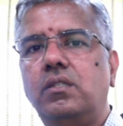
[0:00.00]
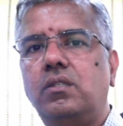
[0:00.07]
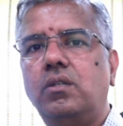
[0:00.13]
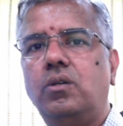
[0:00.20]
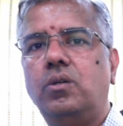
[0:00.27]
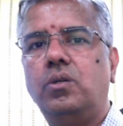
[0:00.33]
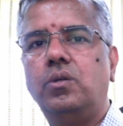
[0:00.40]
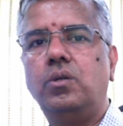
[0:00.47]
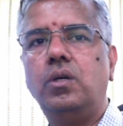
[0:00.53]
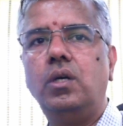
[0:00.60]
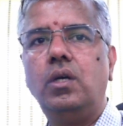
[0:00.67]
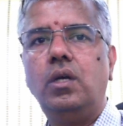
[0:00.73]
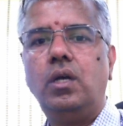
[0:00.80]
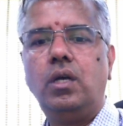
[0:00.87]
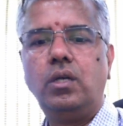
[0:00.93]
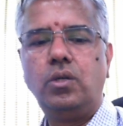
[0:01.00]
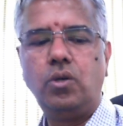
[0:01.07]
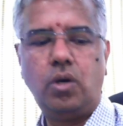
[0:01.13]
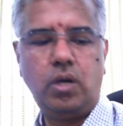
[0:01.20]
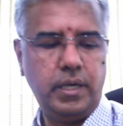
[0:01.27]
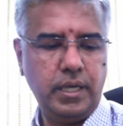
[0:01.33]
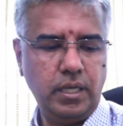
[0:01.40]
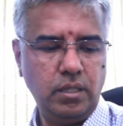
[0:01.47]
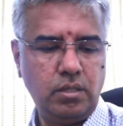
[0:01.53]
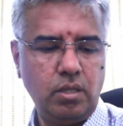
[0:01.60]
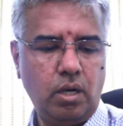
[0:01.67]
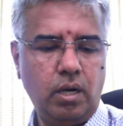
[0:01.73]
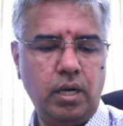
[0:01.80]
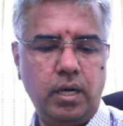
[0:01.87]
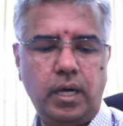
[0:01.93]
So you already
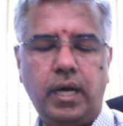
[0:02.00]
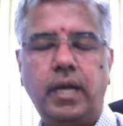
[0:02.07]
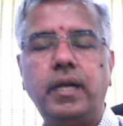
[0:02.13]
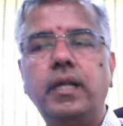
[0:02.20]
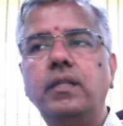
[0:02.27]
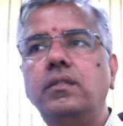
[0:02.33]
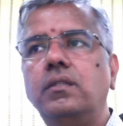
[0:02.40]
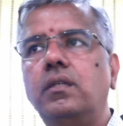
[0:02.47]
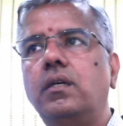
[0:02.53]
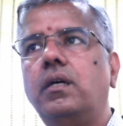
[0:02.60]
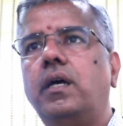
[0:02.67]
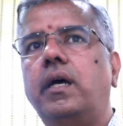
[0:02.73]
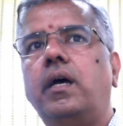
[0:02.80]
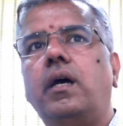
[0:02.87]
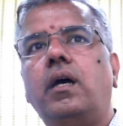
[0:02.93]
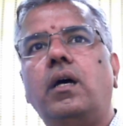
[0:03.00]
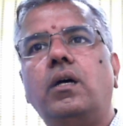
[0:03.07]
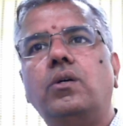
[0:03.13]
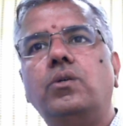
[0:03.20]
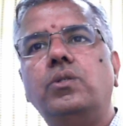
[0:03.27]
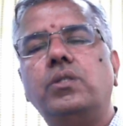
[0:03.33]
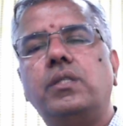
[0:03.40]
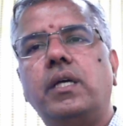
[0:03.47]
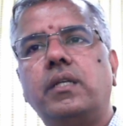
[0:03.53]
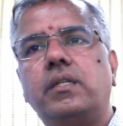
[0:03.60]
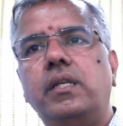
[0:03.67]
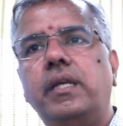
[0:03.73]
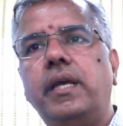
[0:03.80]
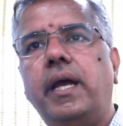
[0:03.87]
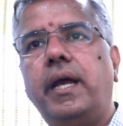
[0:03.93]
saw Anand, who is
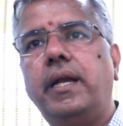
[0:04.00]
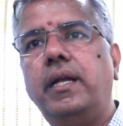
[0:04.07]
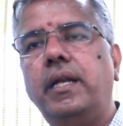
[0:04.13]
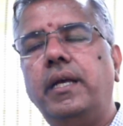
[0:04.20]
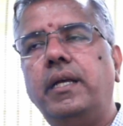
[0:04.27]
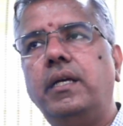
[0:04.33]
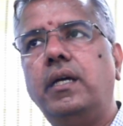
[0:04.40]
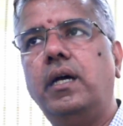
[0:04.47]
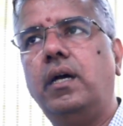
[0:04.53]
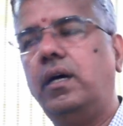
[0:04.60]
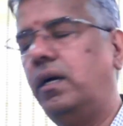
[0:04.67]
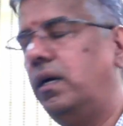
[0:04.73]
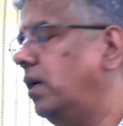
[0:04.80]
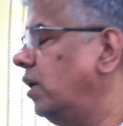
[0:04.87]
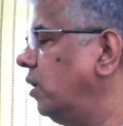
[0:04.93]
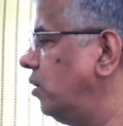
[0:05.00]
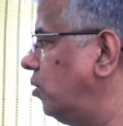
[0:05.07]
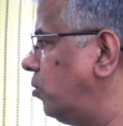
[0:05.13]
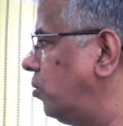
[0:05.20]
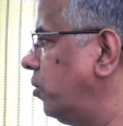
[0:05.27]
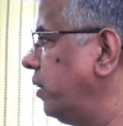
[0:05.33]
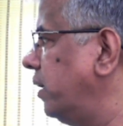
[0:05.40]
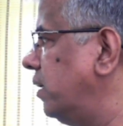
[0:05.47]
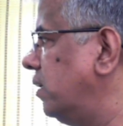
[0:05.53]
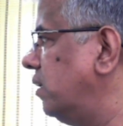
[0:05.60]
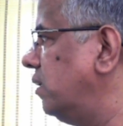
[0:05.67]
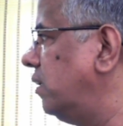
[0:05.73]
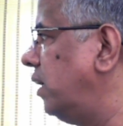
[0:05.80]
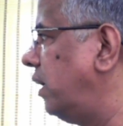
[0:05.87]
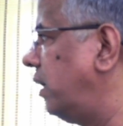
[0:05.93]
actually handling
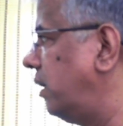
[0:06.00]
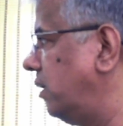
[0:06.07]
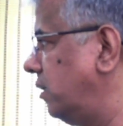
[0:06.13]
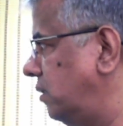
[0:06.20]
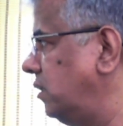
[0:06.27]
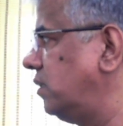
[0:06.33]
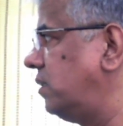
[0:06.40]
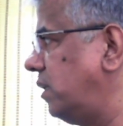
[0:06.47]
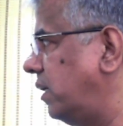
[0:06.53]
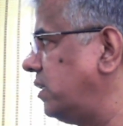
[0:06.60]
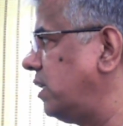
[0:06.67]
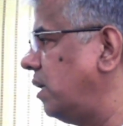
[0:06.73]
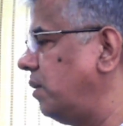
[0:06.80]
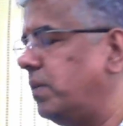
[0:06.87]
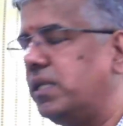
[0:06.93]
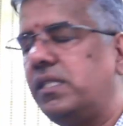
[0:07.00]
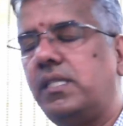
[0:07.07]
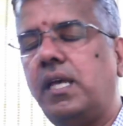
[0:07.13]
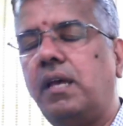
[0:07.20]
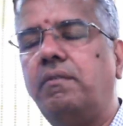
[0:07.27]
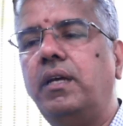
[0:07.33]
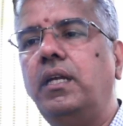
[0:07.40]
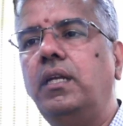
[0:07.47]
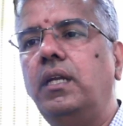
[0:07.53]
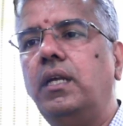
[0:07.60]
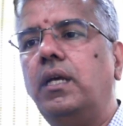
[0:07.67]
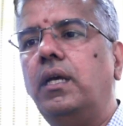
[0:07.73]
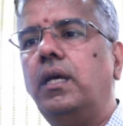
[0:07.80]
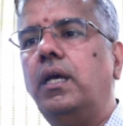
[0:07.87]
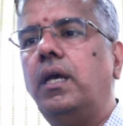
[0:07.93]
tutorial this assignment 7,
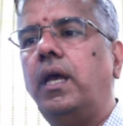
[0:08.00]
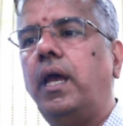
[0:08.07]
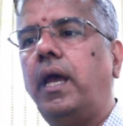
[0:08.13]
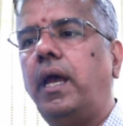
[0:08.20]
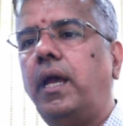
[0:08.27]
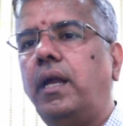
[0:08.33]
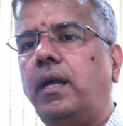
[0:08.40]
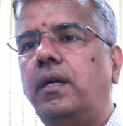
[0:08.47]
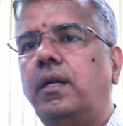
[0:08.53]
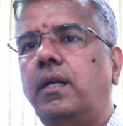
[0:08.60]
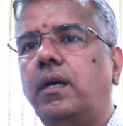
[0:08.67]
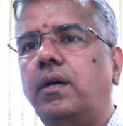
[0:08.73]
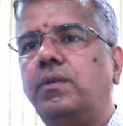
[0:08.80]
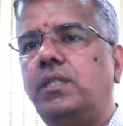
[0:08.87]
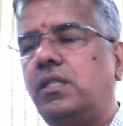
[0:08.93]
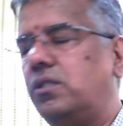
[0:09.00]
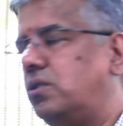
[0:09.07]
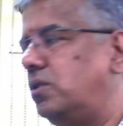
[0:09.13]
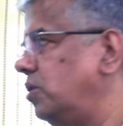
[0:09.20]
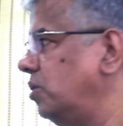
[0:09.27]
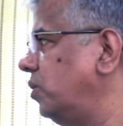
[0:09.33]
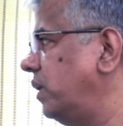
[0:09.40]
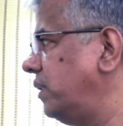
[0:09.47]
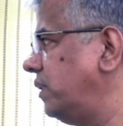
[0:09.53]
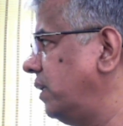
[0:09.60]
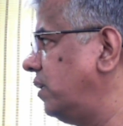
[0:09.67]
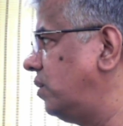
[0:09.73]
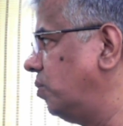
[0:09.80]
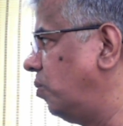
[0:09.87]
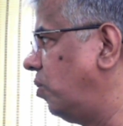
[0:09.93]
and which is due I
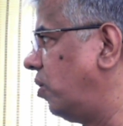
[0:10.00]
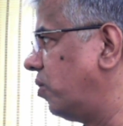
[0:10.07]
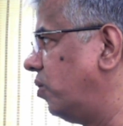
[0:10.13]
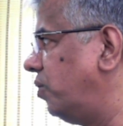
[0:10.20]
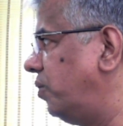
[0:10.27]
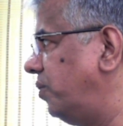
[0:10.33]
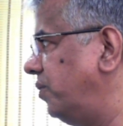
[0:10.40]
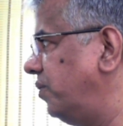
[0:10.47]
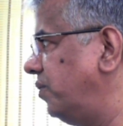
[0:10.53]
think tomorrow,